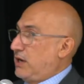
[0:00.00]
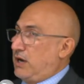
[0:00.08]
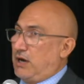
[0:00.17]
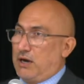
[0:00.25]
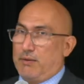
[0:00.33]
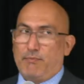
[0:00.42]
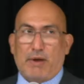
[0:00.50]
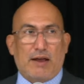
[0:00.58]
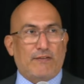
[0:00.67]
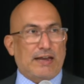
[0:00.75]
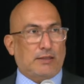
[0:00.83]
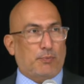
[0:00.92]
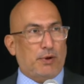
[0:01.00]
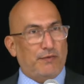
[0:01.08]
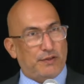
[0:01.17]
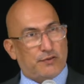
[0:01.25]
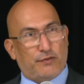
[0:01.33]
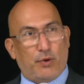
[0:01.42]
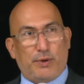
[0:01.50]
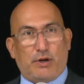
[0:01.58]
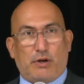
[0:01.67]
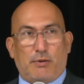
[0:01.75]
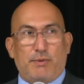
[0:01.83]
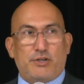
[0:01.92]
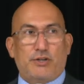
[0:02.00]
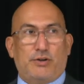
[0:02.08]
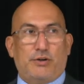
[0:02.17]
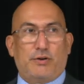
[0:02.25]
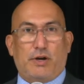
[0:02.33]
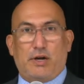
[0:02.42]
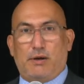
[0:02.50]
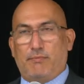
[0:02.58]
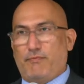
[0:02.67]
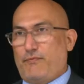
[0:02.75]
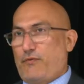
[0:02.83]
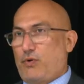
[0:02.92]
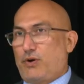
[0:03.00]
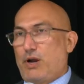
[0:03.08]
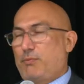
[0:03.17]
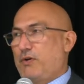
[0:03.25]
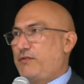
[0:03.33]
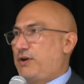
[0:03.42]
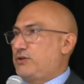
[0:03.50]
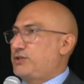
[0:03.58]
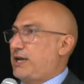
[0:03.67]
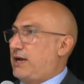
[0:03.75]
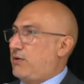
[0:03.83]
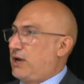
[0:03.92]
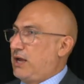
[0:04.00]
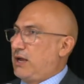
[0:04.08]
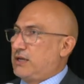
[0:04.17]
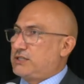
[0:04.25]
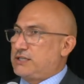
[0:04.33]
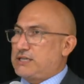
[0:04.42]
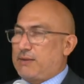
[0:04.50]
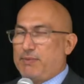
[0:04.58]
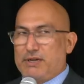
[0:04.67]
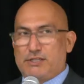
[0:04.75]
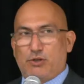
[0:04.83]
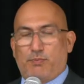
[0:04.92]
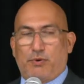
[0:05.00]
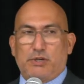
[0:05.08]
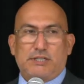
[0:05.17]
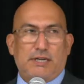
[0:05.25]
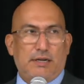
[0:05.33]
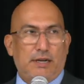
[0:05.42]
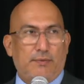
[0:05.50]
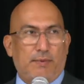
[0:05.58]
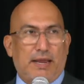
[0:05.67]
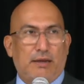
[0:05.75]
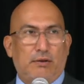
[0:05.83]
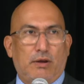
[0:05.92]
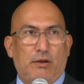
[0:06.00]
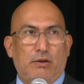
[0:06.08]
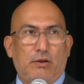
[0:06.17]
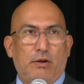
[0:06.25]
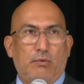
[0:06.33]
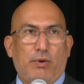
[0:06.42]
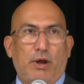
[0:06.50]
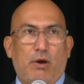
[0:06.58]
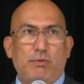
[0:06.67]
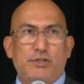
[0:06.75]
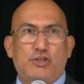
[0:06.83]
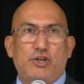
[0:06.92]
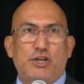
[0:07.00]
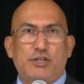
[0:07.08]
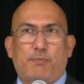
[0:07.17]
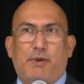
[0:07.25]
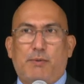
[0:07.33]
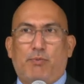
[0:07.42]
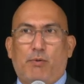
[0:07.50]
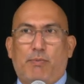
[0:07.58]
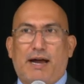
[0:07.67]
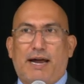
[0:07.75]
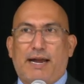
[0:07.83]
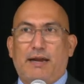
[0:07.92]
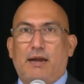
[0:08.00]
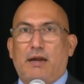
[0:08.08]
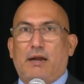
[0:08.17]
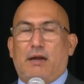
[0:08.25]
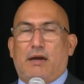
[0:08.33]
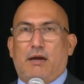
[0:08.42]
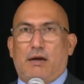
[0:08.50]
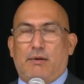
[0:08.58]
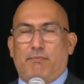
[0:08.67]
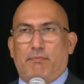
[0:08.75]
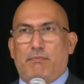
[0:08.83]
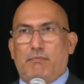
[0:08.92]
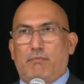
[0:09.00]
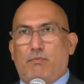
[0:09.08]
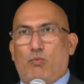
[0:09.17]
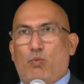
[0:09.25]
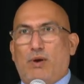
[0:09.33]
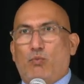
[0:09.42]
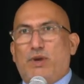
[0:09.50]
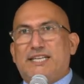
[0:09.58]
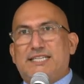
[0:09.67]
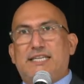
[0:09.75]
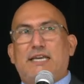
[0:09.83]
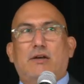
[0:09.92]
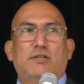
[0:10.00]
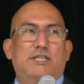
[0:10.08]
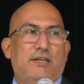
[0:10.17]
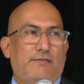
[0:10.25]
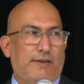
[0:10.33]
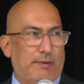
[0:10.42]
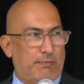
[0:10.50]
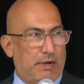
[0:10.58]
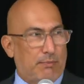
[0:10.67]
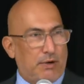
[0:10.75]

Um, I've had the privilege of knowing our commissioner um, for a number of years now, since I've been superintendent. And you know, we always judge people by um, what we see on T V. But I'm